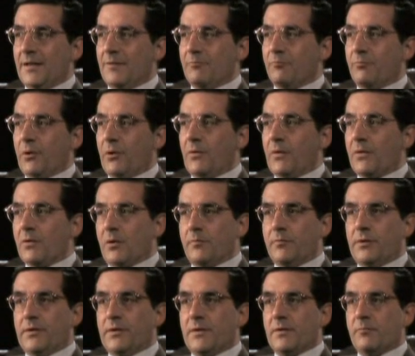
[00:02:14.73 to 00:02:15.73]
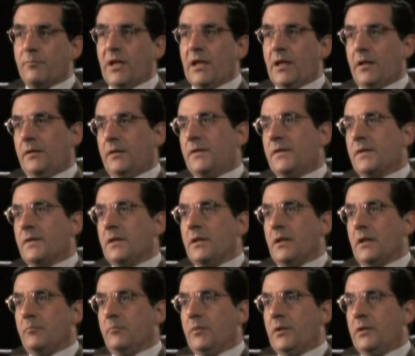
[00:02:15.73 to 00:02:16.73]
Both communism and
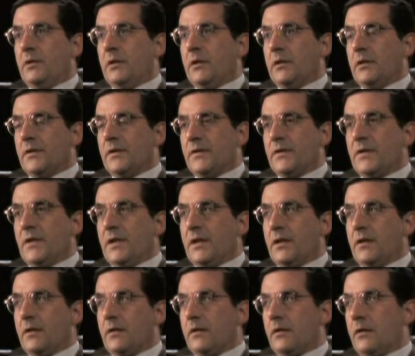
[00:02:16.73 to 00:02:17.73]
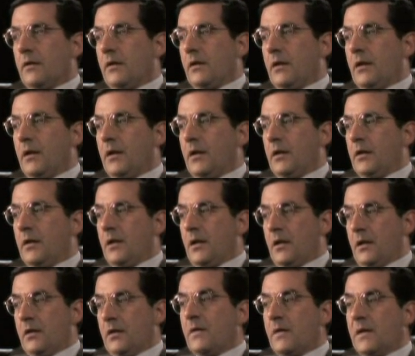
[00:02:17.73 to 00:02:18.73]
Islam seek
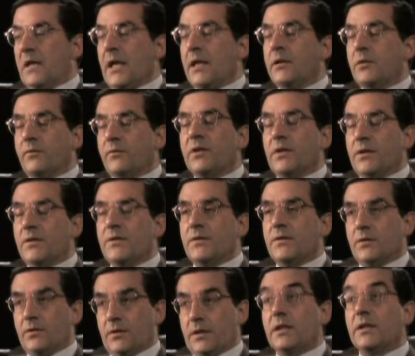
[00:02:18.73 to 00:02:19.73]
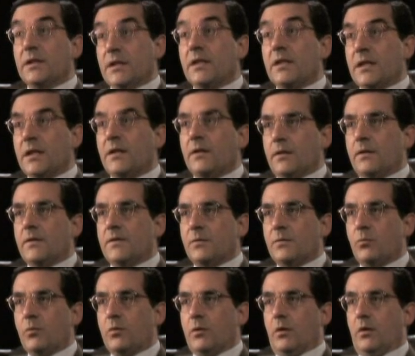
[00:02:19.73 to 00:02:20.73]
the end of history in this
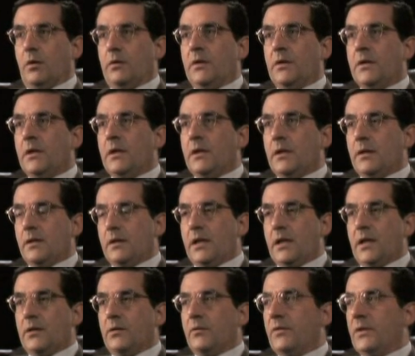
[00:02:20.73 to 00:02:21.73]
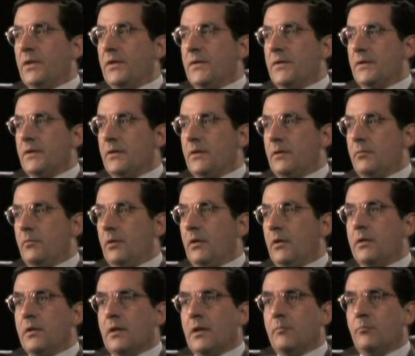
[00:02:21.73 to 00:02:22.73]
world. The end of history will
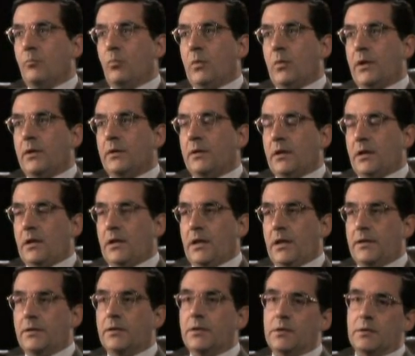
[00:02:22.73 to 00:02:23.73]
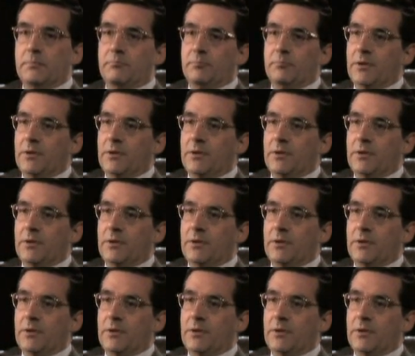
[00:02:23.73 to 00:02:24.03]
come when either